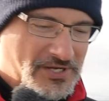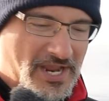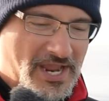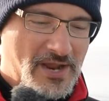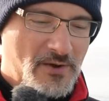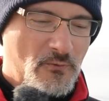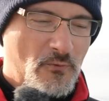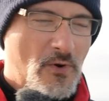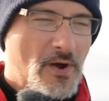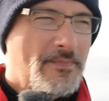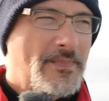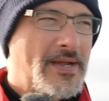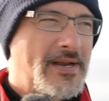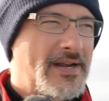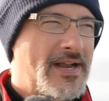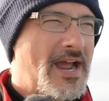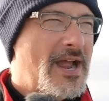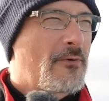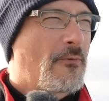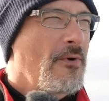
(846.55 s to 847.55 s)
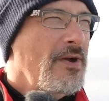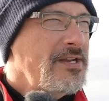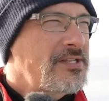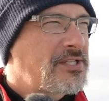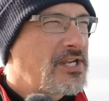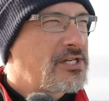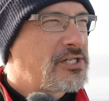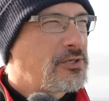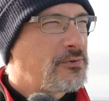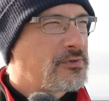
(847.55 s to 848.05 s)
a woman, I want to
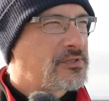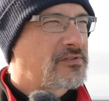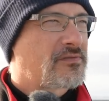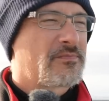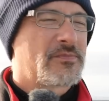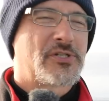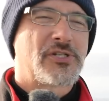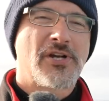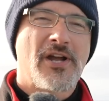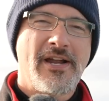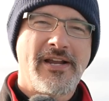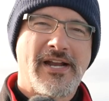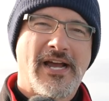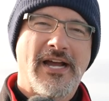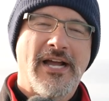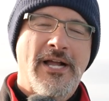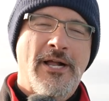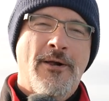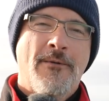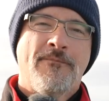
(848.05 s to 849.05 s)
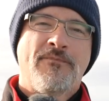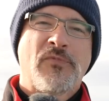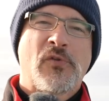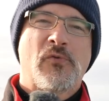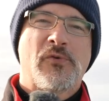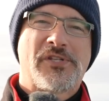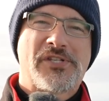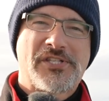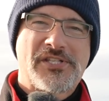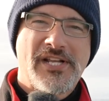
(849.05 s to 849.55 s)
say she was from China,
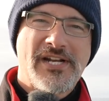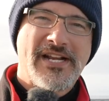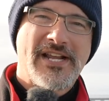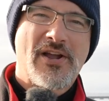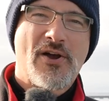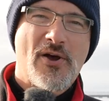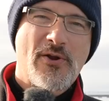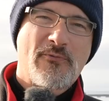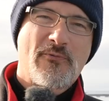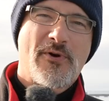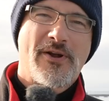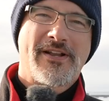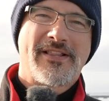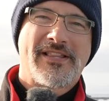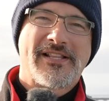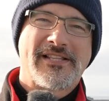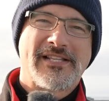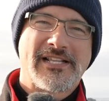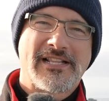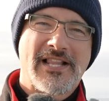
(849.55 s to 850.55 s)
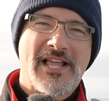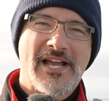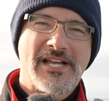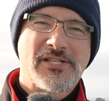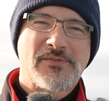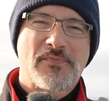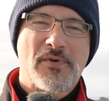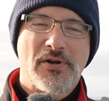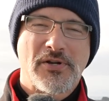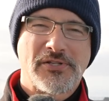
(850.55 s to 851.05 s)
was sitting on one of the little
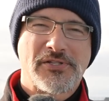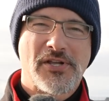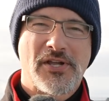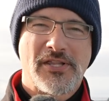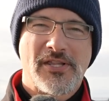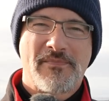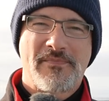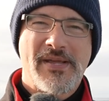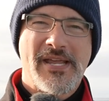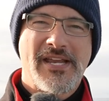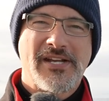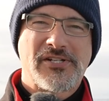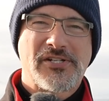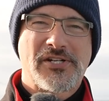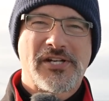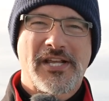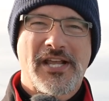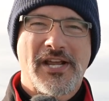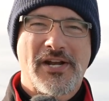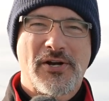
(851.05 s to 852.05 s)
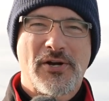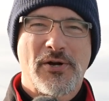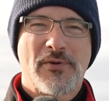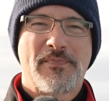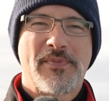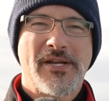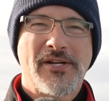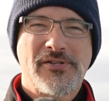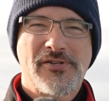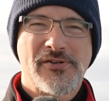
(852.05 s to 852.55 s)
icebergs on the beach to get her
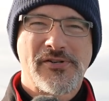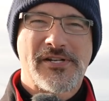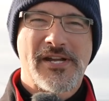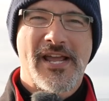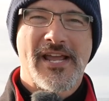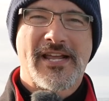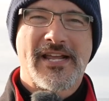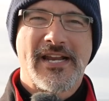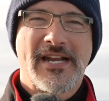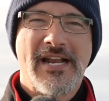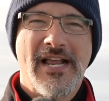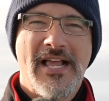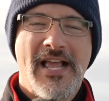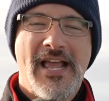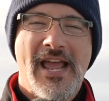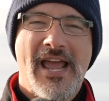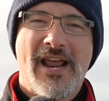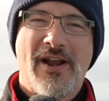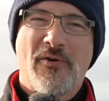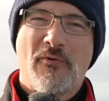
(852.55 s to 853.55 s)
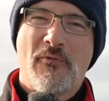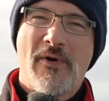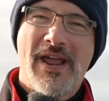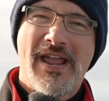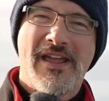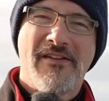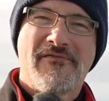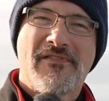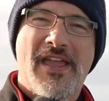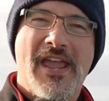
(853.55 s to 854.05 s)
picture taken, and a
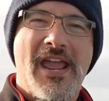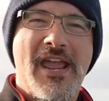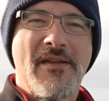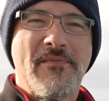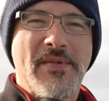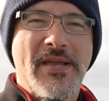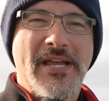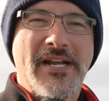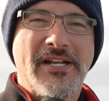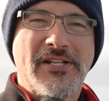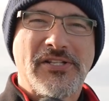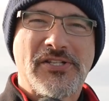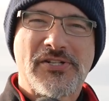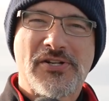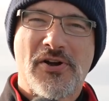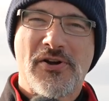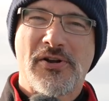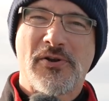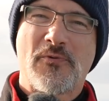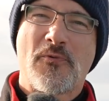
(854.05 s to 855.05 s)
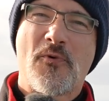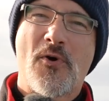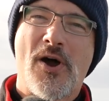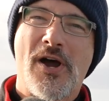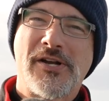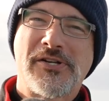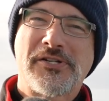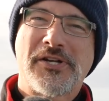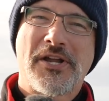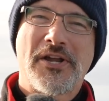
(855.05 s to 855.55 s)
wave came in and started
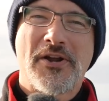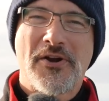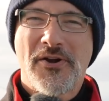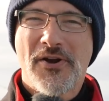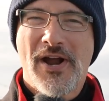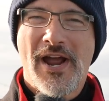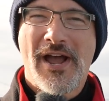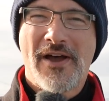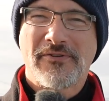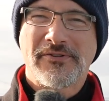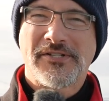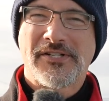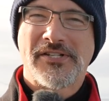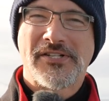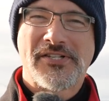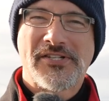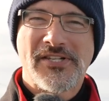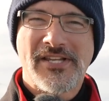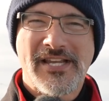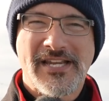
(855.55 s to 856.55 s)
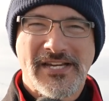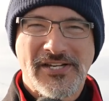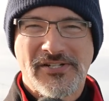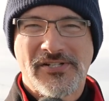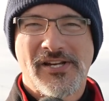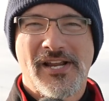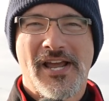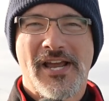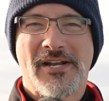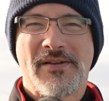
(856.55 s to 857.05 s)
washing her out to sea.
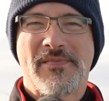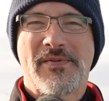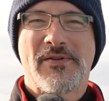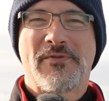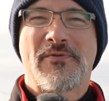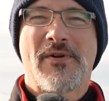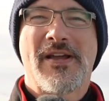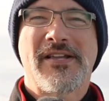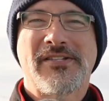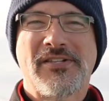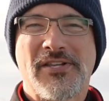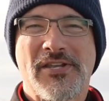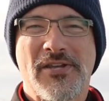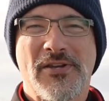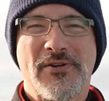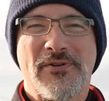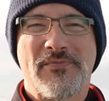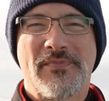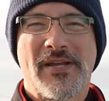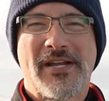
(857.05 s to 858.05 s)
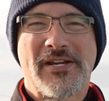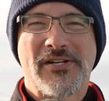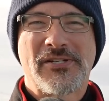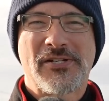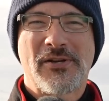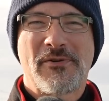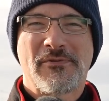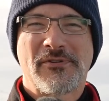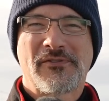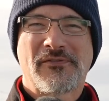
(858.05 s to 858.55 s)
She had to be rescued because
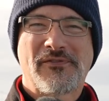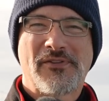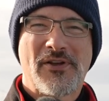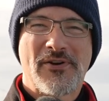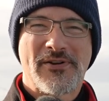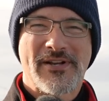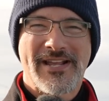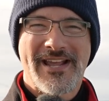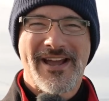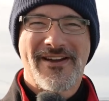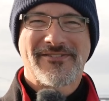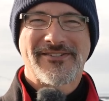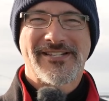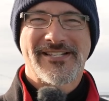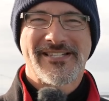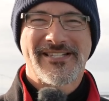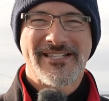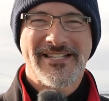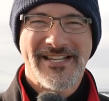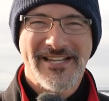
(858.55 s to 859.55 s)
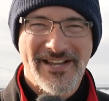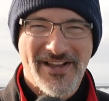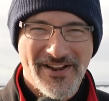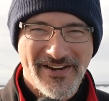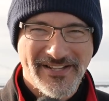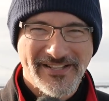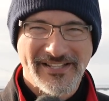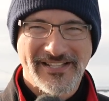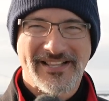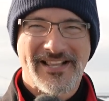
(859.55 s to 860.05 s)
she was floating out to sea
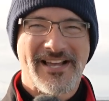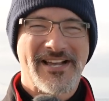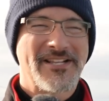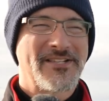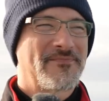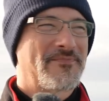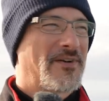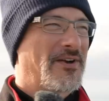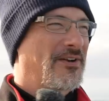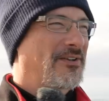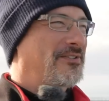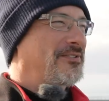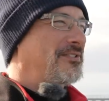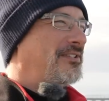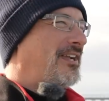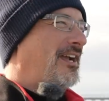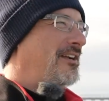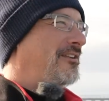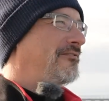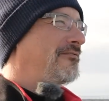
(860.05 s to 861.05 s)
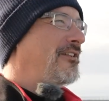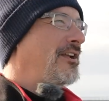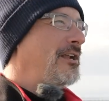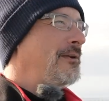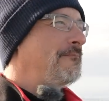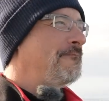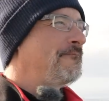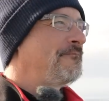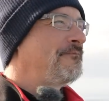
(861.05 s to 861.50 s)
on a little iceberg. It's kind of funny.